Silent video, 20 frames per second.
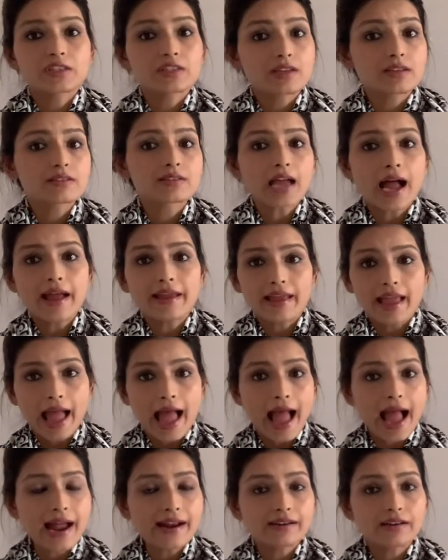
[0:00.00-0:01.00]
since I
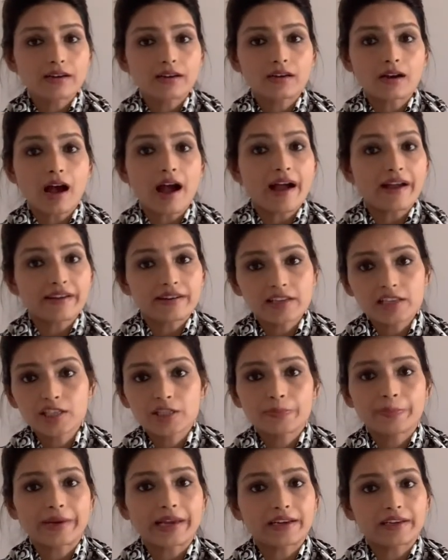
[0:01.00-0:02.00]
had a high
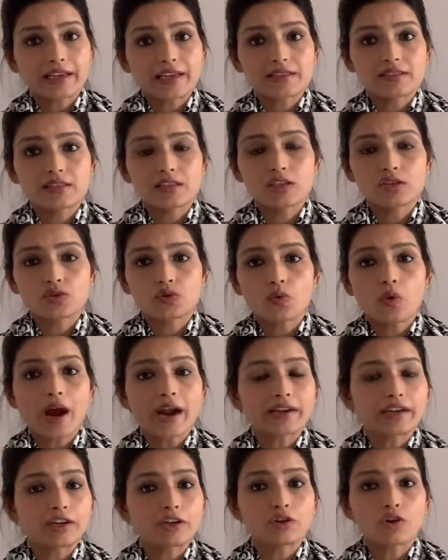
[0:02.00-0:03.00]
risk pregnancy, so
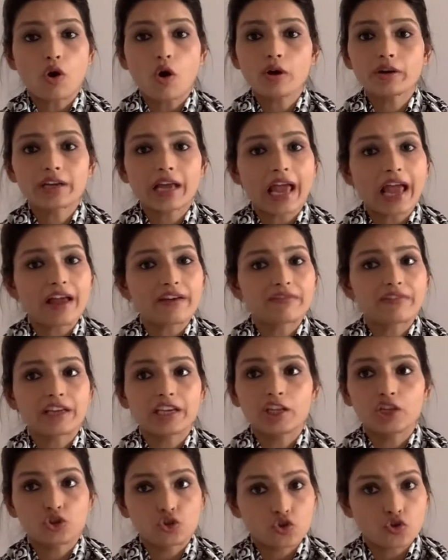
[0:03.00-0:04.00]
I did not have
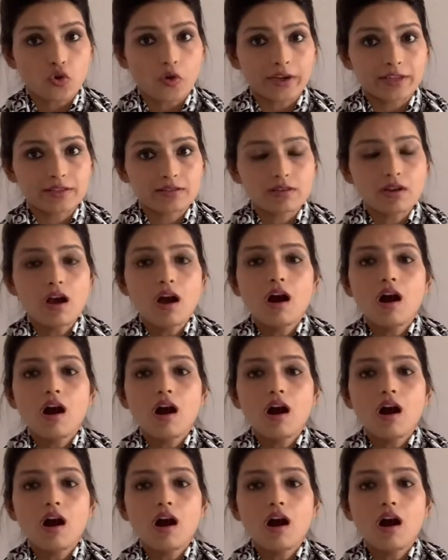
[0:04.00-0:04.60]
any choice.